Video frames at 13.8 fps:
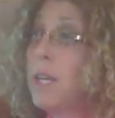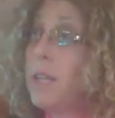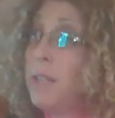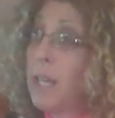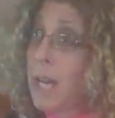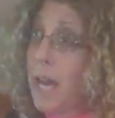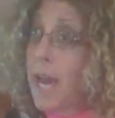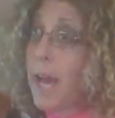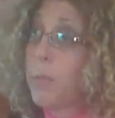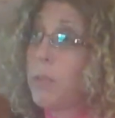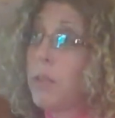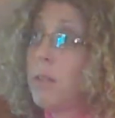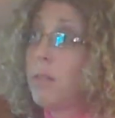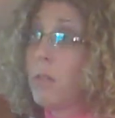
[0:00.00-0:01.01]
In the
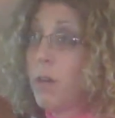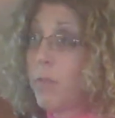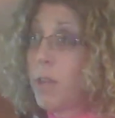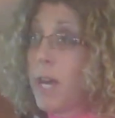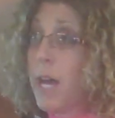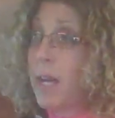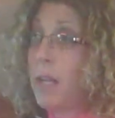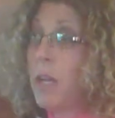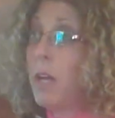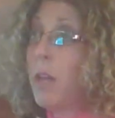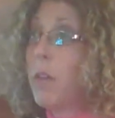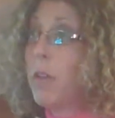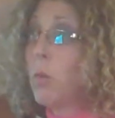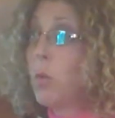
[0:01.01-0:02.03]
absence of that,
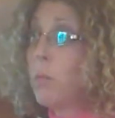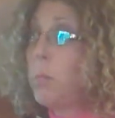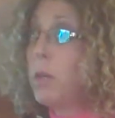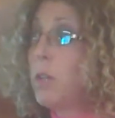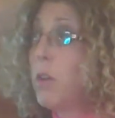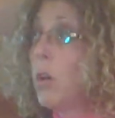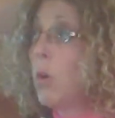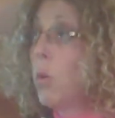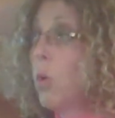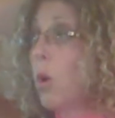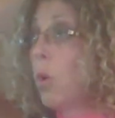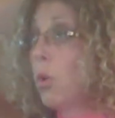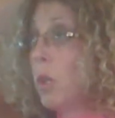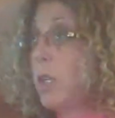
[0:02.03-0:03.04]
there would be no
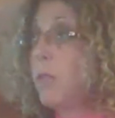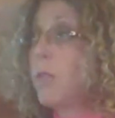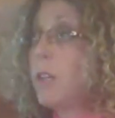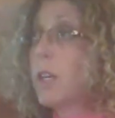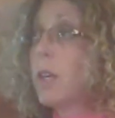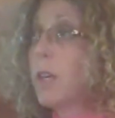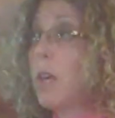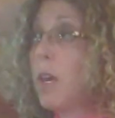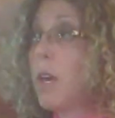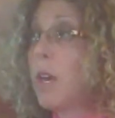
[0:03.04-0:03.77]
holistic